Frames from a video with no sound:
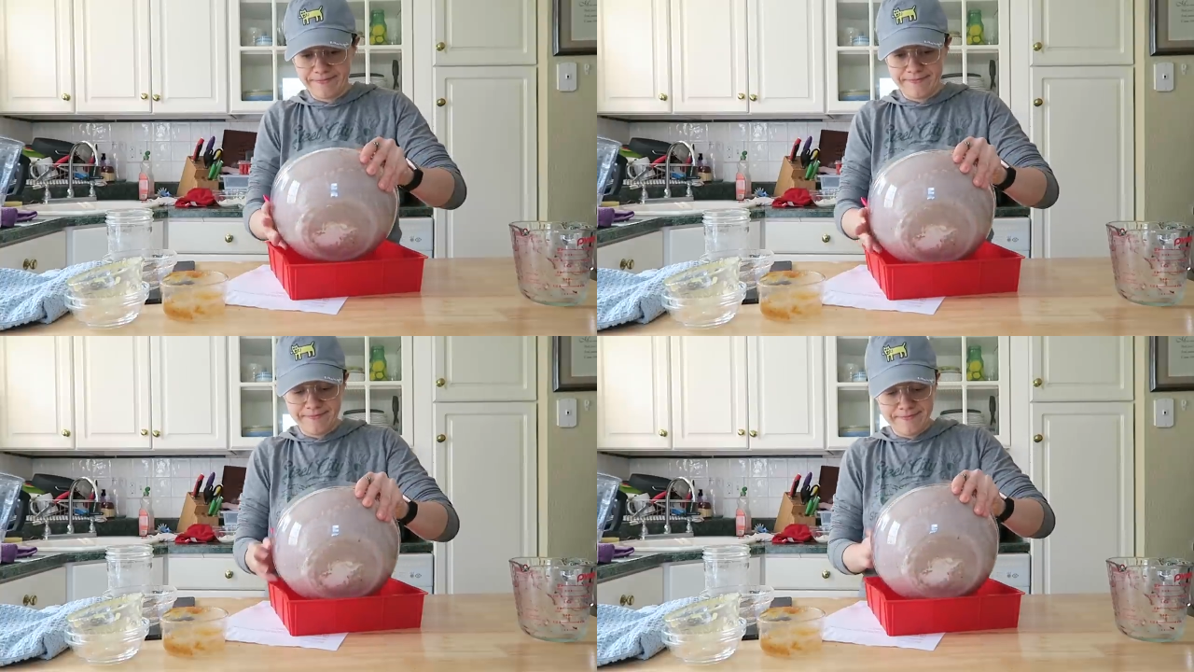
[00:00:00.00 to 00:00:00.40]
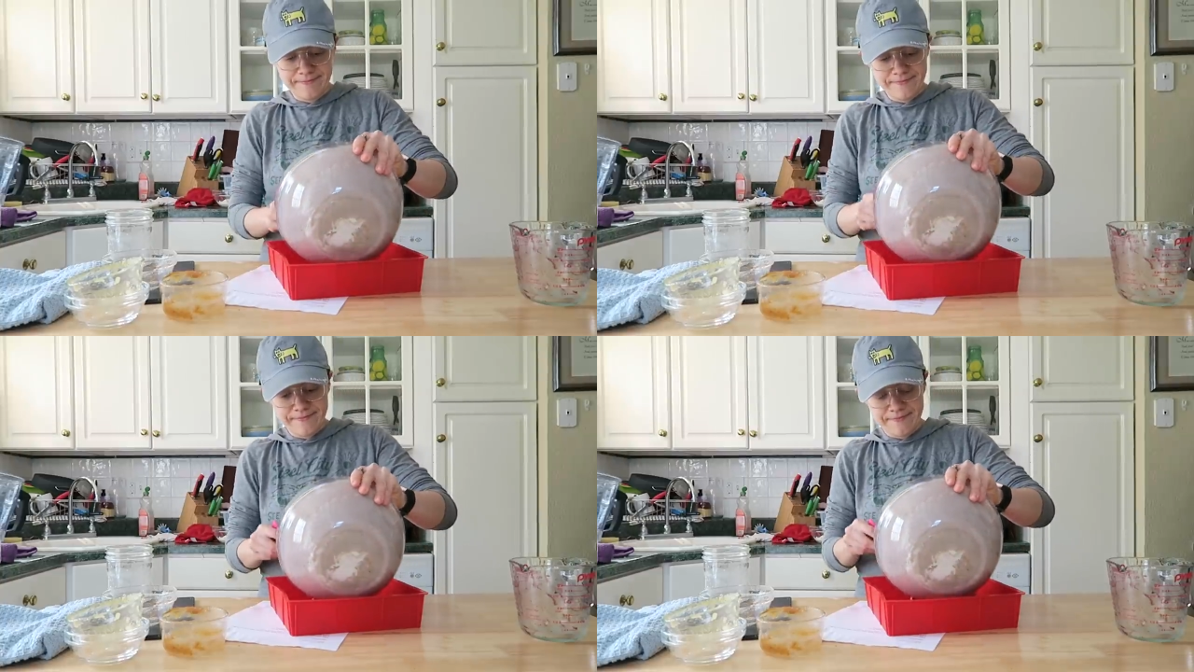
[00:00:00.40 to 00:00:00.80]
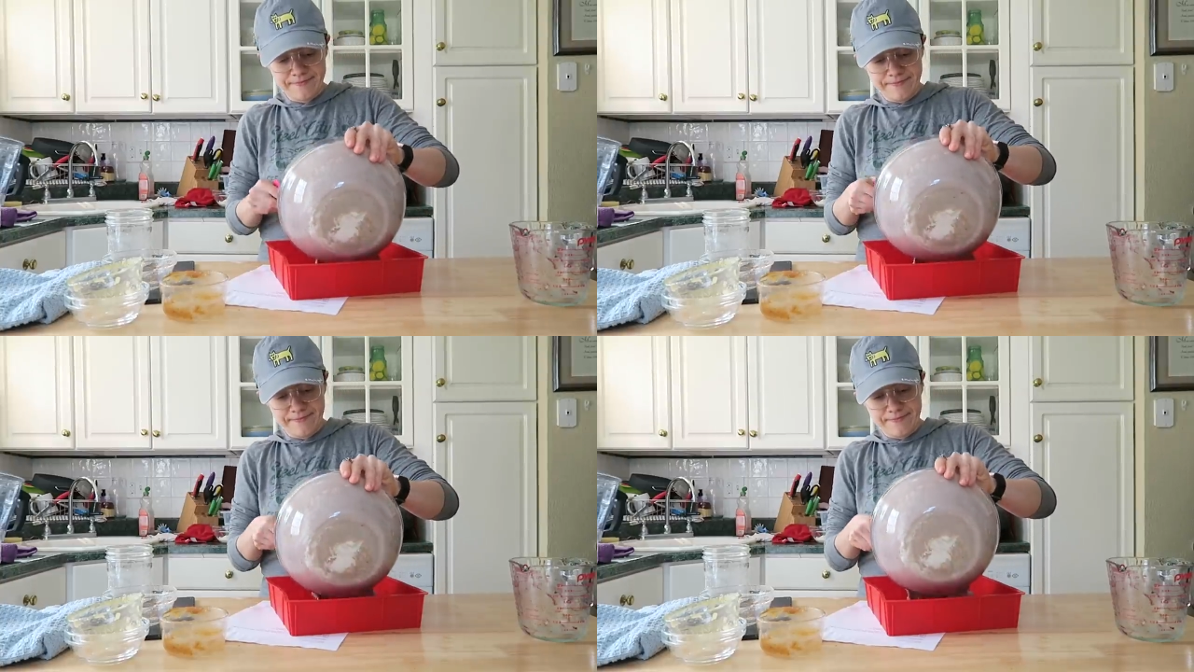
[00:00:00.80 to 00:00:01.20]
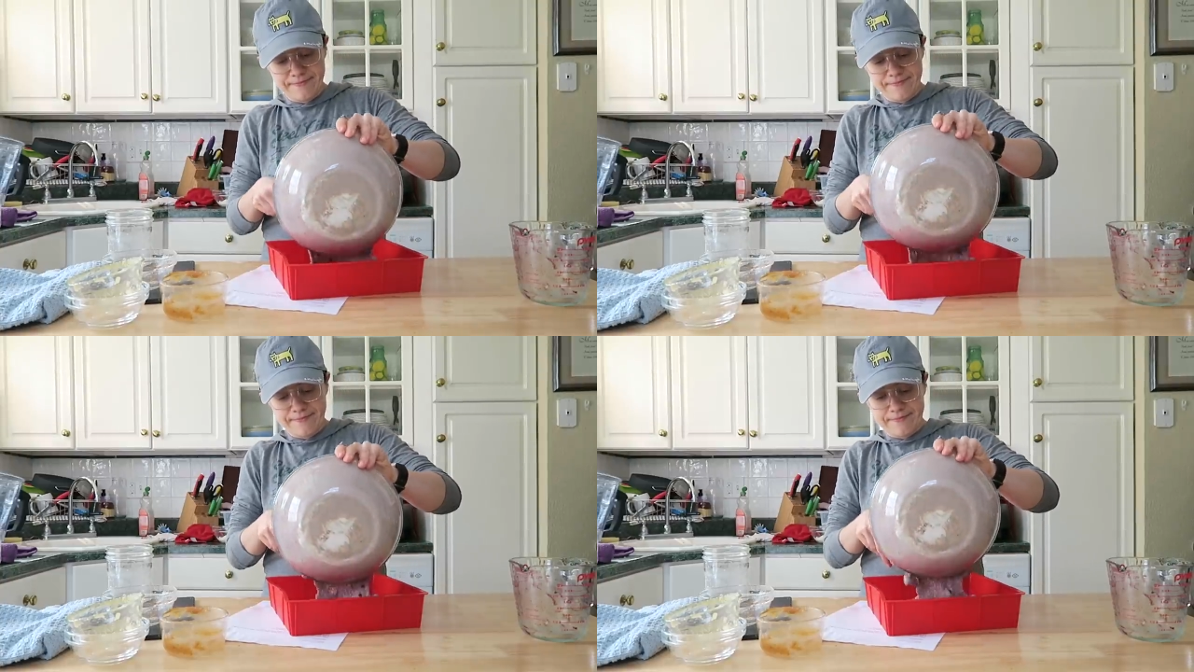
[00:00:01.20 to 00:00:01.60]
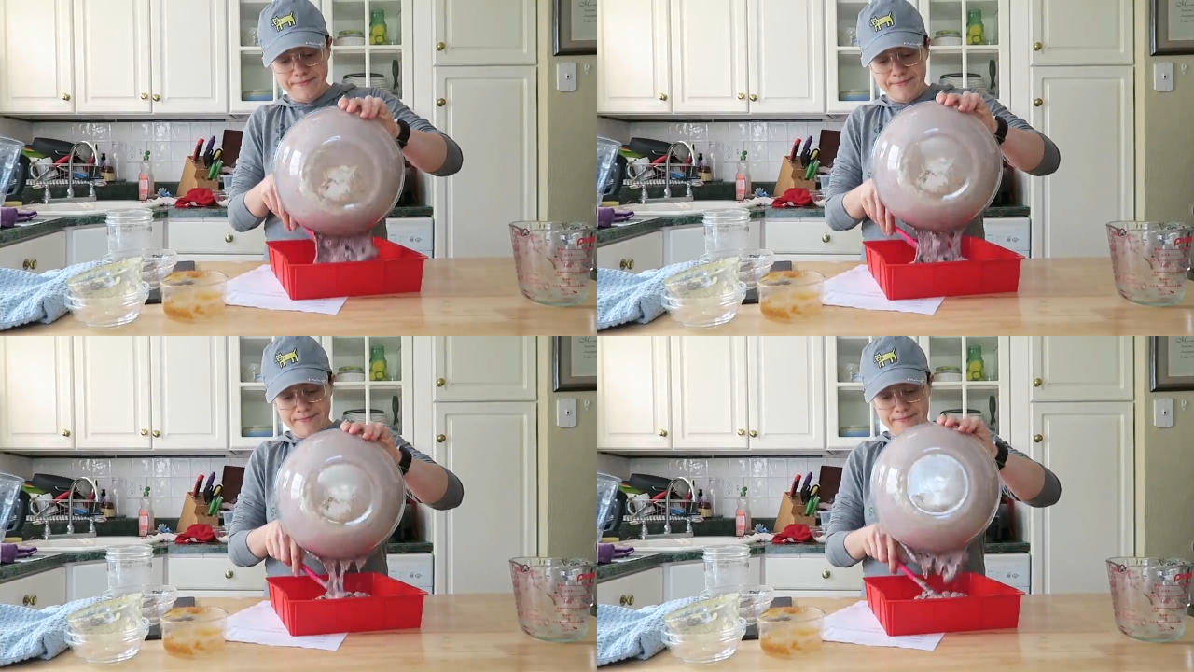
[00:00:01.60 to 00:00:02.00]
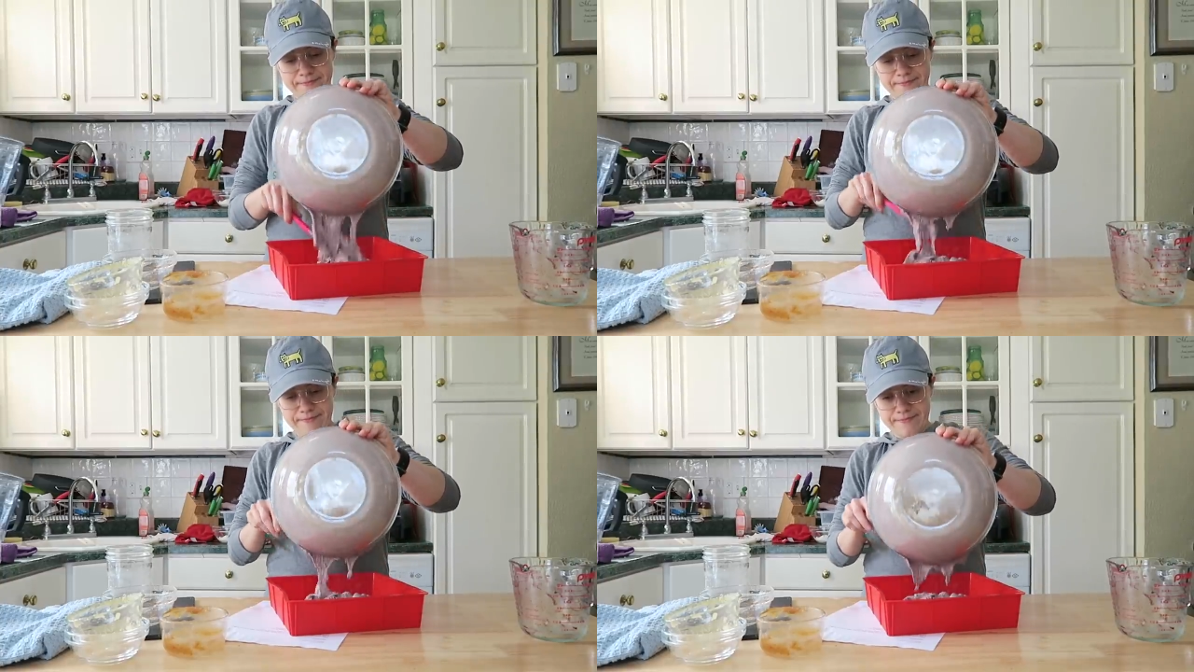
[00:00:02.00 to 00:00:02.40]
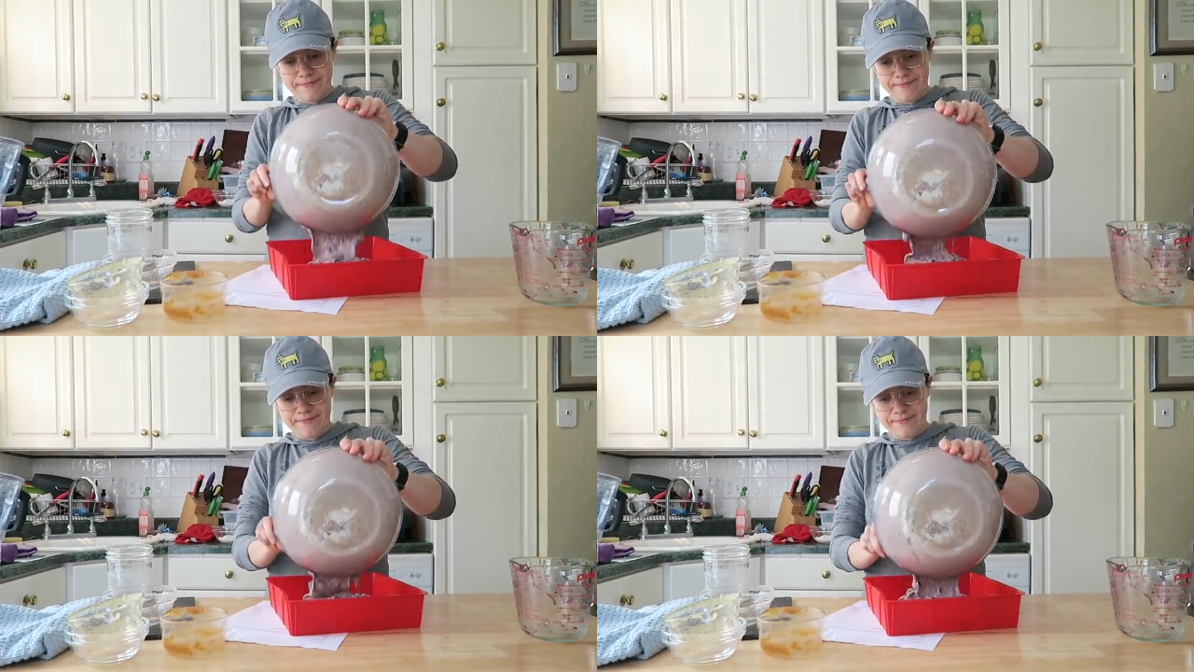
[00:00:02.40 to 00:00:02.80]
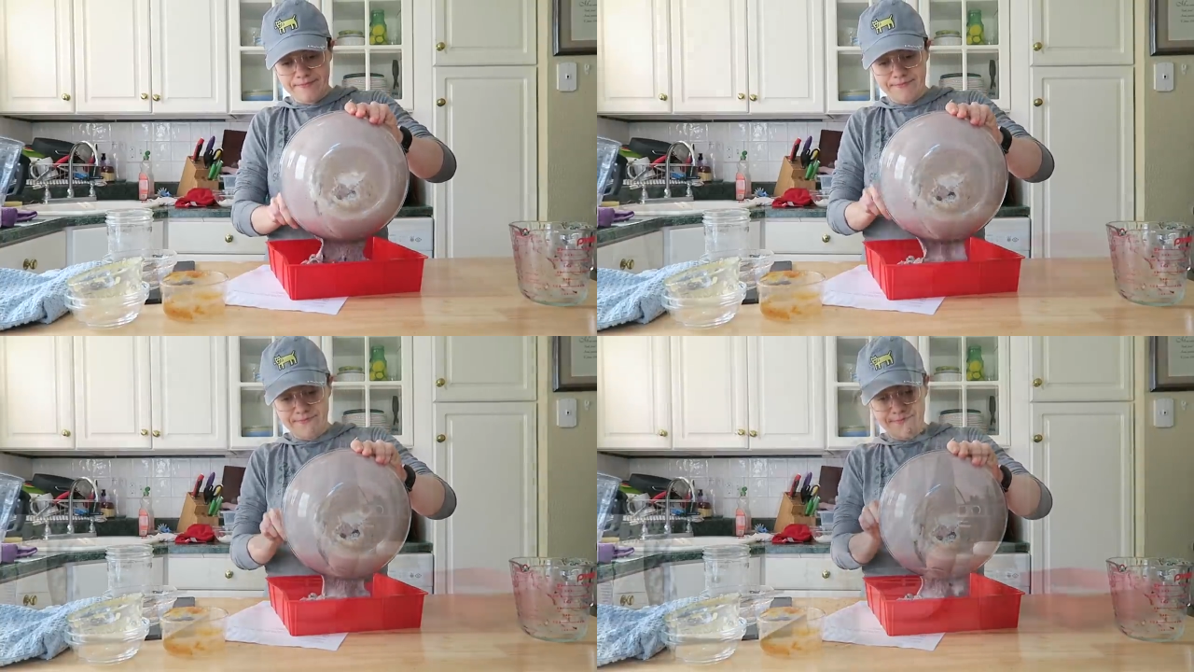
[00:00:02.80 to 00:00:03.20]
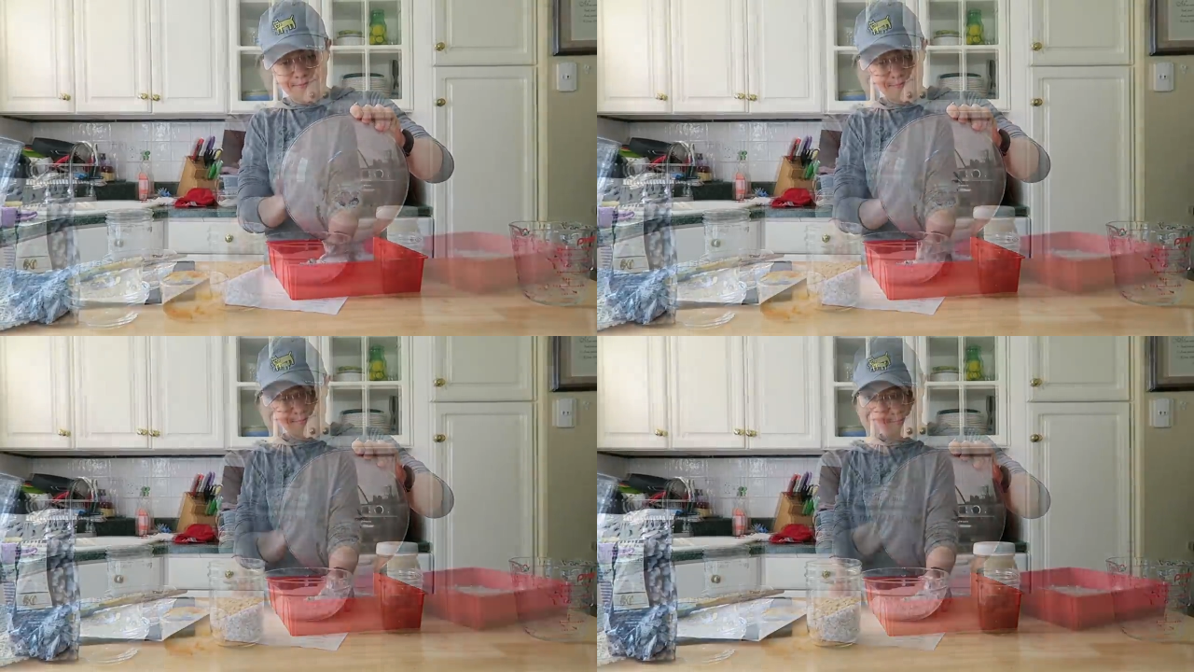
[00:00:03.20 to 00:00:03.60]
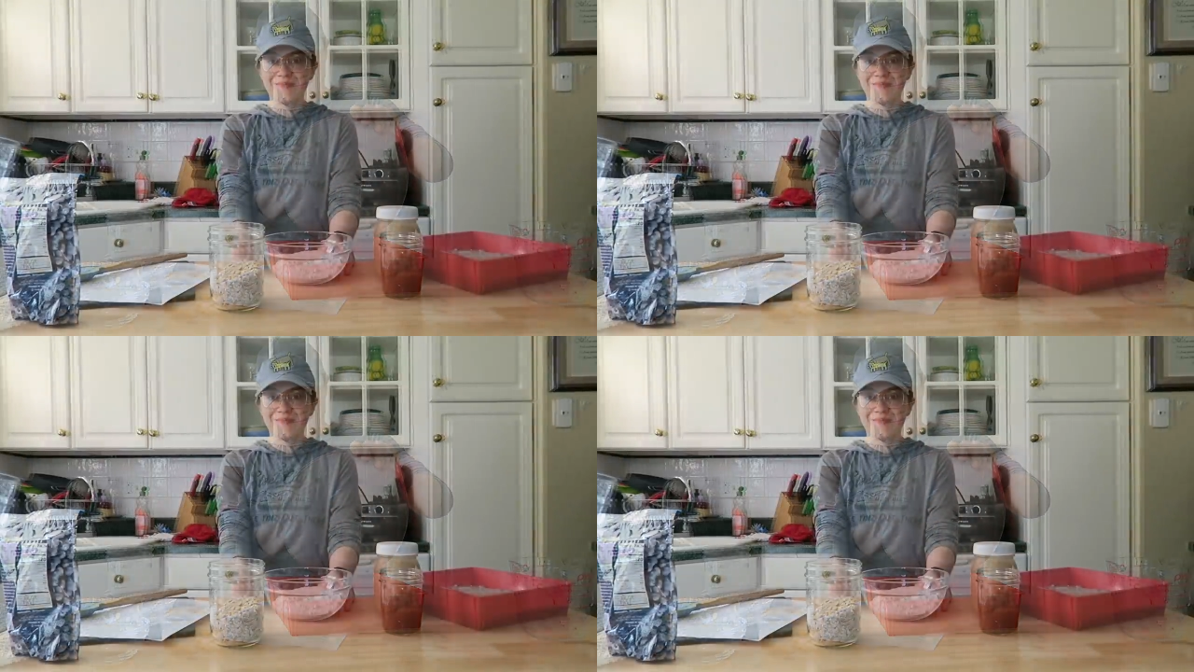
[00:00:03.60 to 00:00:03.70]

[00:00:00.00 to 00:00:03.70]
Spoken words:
[no speech]